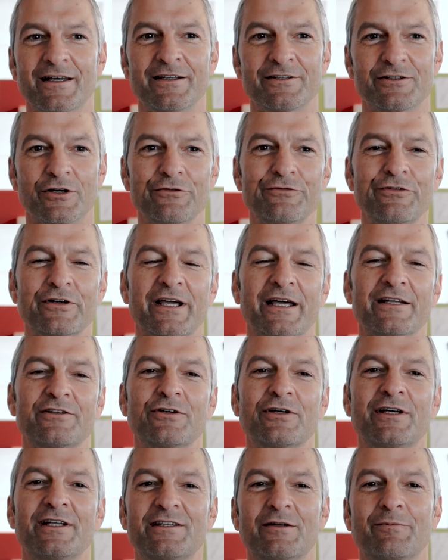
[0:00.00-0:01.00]
Don't forget
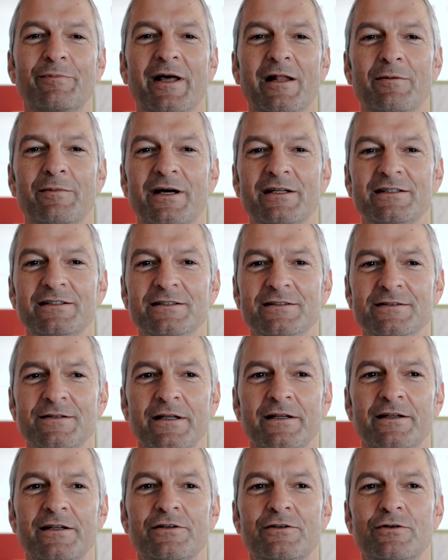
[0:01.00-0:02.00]
to hit the bell button
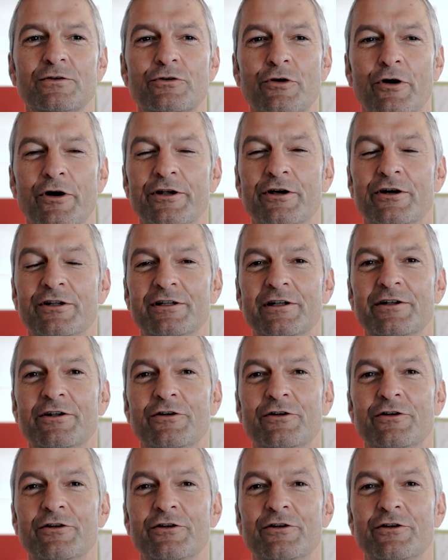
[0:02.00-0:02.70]
to turn on the